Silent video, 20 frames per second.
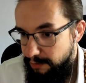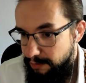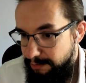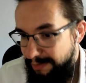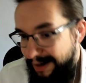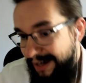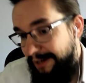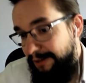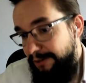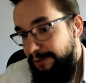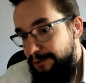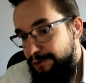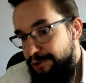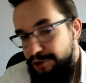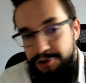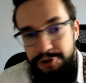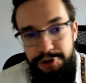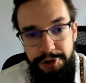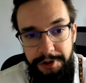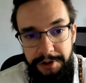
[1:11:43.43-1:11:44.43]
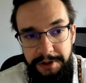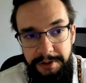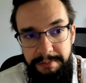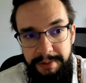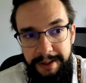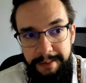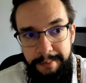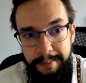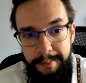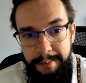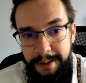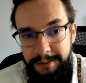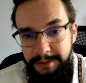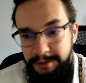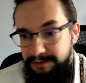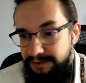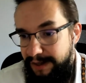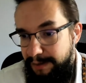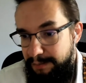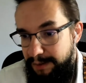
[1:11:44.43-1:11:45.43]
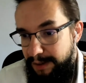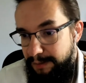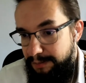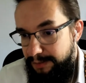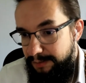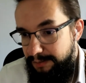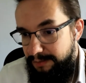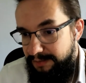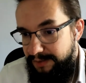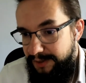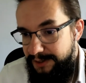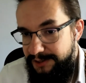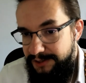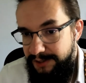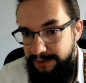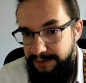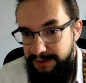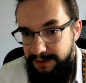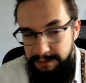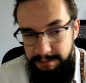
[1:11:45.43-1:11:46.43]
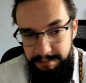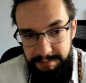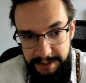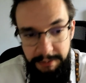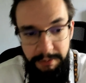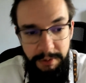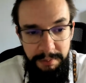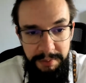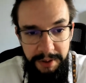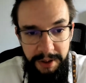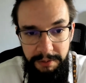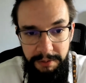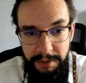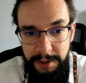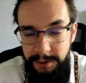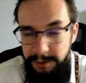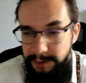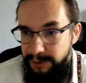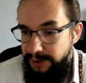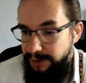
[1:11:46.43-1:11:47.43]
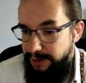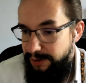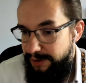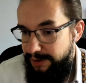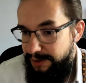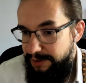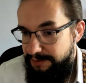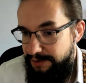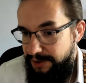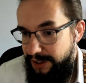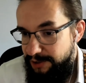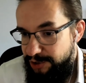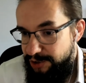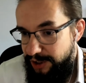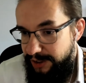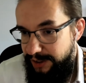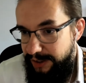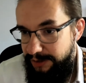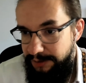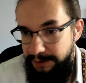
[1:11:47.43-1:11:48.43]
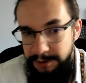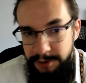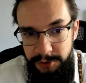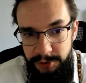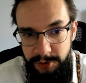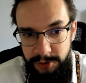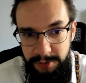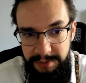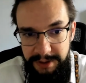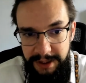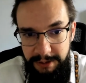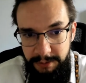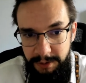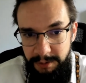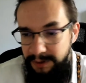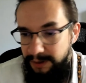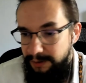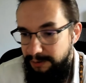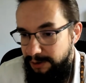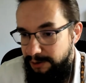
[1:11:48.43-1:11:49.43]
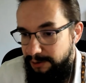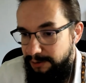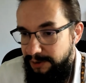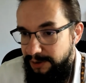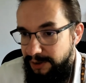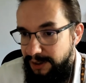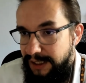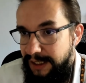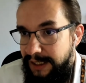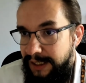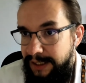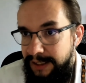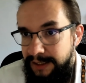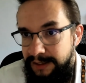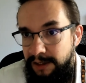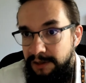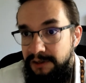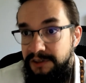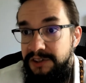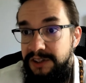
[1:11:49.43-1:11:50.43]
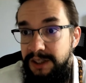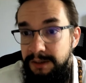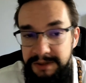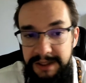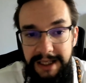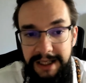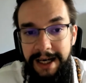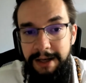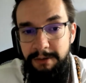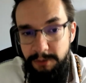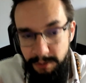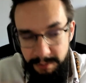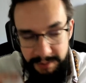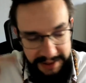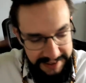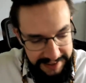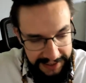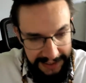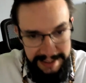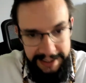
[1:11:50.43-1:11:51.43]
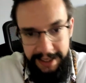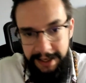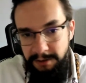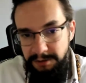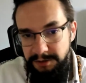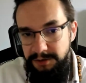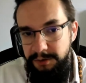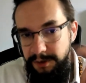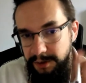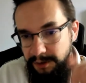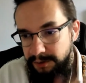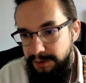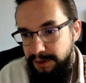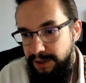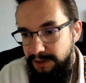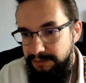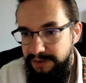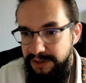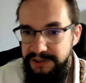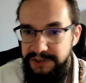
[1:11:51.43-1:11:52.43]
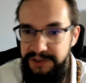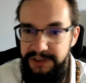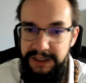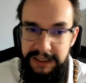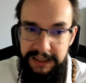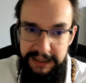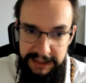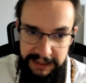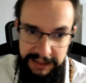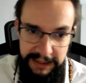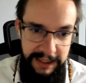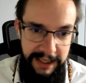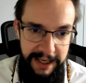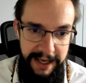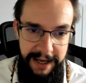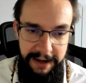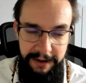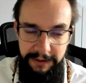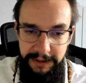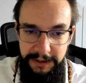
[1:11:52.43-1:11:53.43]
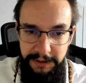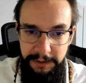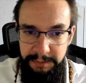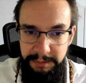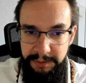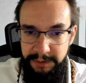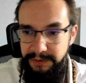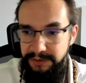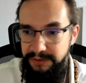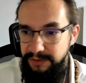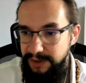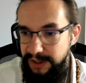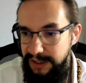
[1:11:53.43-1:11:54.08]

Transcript: Michael, you just joined, but I'm about to wrap up. I'm very sorry. There will be a recording. If you can check it out on YouTube, there will be a recording. And on Substack, I will be sending out the recording of this at a later point.